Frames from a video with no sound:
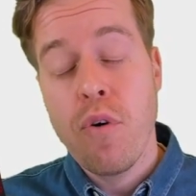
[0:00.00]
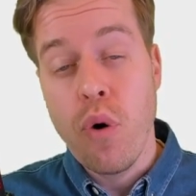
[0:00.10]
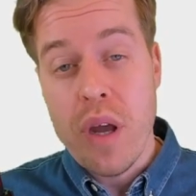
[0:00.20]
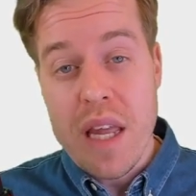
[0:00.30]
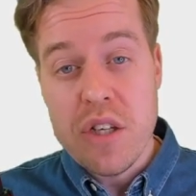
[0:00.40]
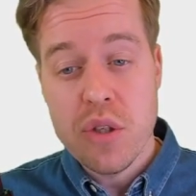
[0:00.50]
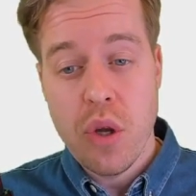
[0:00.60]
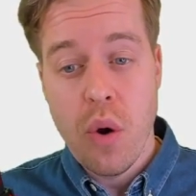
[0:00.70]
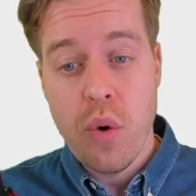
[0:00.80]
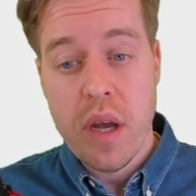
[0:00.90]
for each
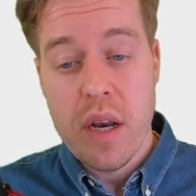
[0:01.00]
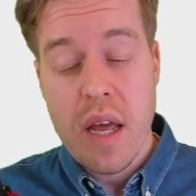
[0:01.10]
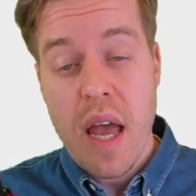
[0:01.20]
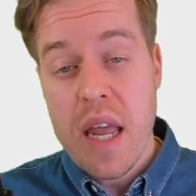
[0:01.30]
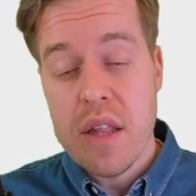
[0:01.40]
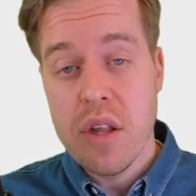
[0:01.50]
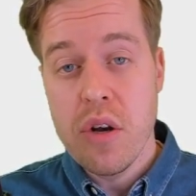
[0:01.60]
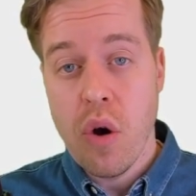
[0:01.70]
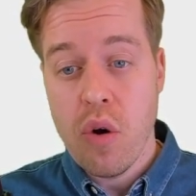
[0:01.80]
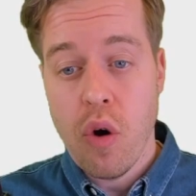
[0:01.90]
token in the
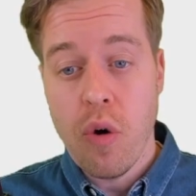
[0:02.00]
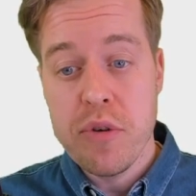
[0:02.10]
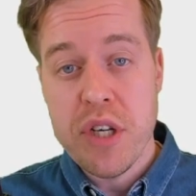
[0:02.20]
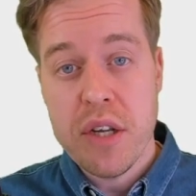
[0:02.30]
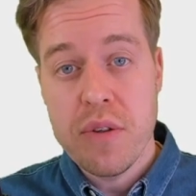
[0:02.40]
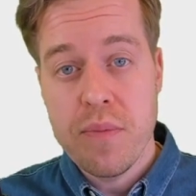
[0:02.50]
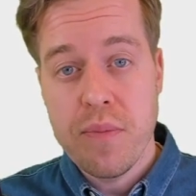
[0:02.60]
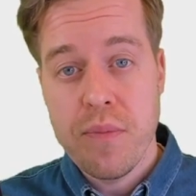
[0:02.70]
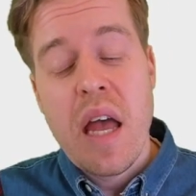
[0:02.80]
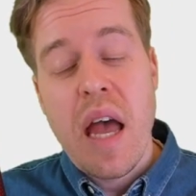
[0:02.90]
doc object.
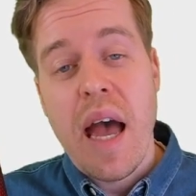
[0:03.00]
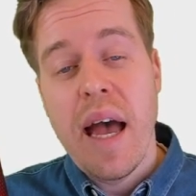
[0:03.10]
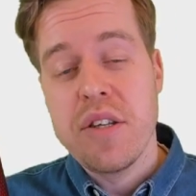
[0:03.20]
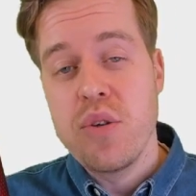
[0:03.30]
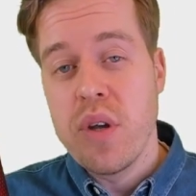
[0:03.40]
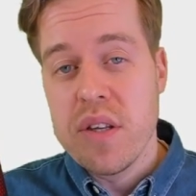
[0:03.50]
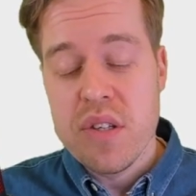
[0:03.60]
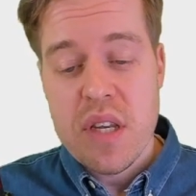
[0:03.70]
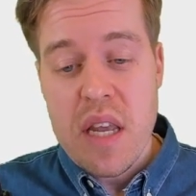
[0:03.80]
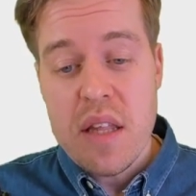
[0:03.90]
As you can
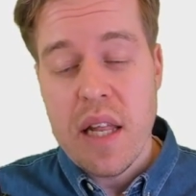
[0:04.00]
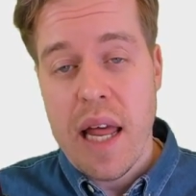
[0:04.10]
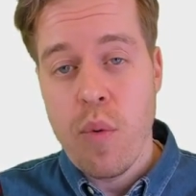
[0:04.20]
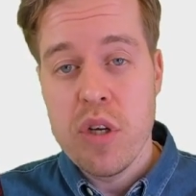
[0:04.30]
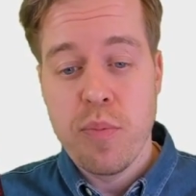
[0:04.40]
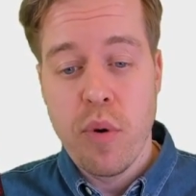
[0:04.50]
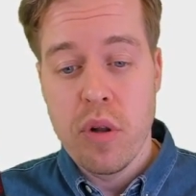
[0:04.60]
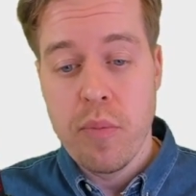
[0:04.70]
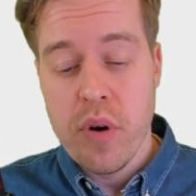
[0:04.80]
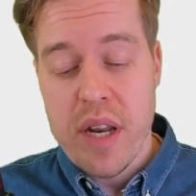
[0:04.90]
see, the language
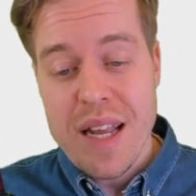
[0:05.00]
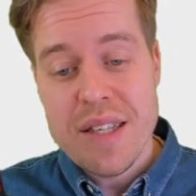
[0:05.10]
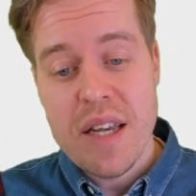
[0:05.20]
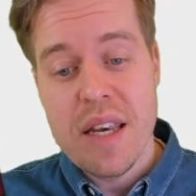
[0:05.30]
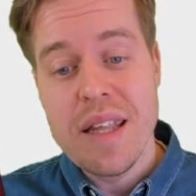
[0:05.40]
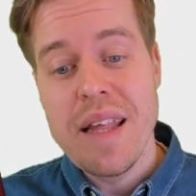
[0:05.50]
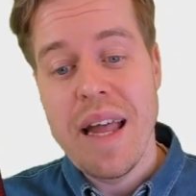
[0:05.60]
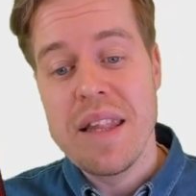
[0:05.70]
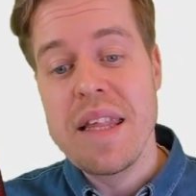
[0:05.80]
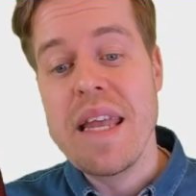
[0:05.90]
model predicted
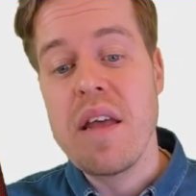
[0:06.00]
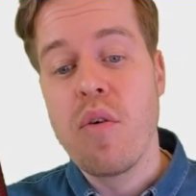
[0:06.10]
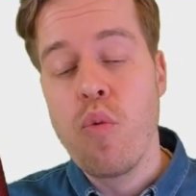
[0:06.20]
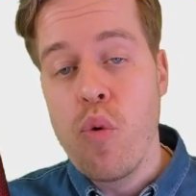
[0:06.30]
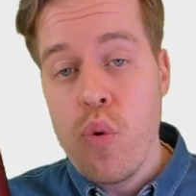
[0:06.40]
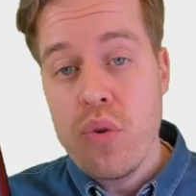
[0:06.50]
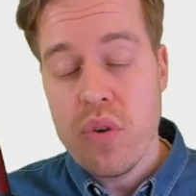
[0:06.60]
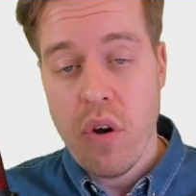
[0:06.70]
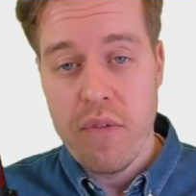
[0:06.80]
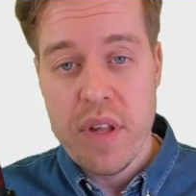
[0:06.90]
that the
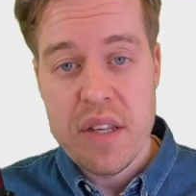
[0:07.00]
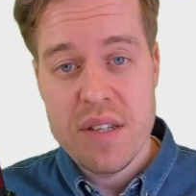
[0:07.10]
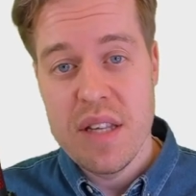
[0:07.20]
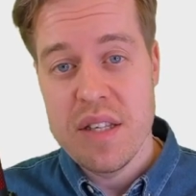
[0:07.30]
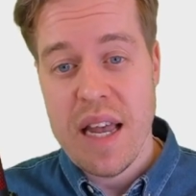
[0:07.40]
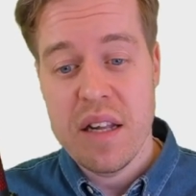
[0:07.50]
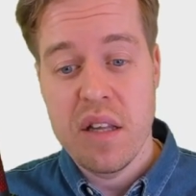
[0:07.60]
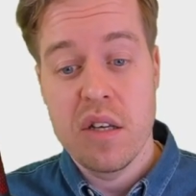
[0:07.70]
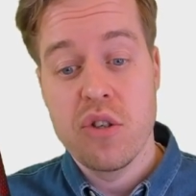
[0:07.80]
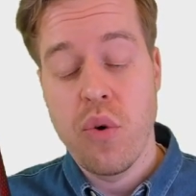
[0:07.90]
root of this
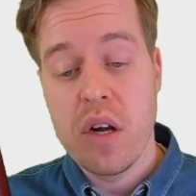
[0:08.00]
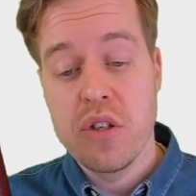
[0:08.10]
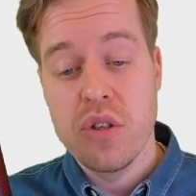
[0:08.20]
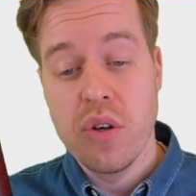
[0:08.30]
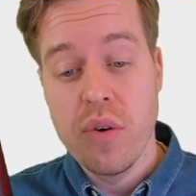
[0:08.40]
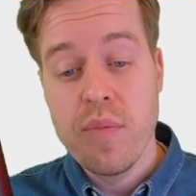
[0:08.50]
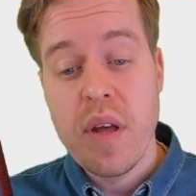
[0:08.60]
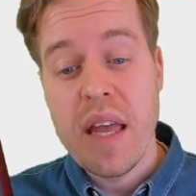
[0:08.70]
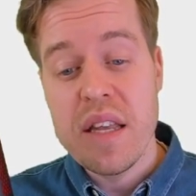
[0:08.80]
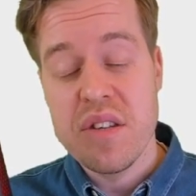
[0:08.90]
syntactic structure
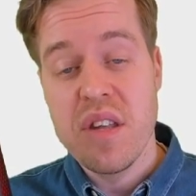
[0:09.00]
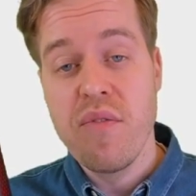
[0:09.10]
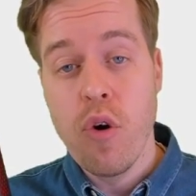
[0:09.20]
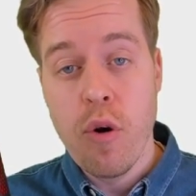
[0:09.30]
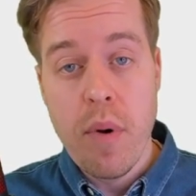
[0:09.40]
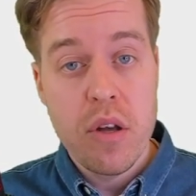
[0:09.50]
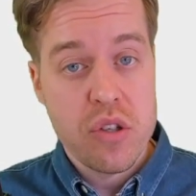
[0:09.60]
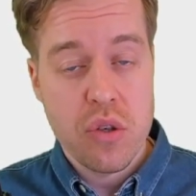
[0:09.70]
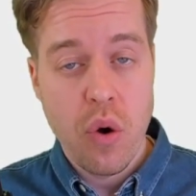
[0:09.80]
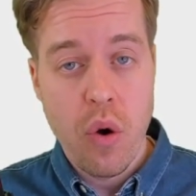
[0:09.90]
is the verb
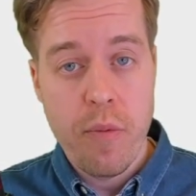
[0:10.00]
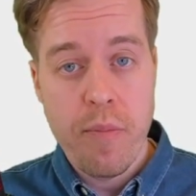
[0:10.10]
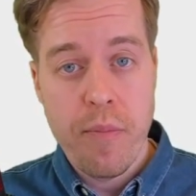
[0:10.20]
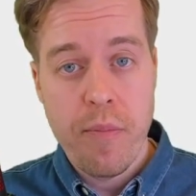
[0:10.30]
saw.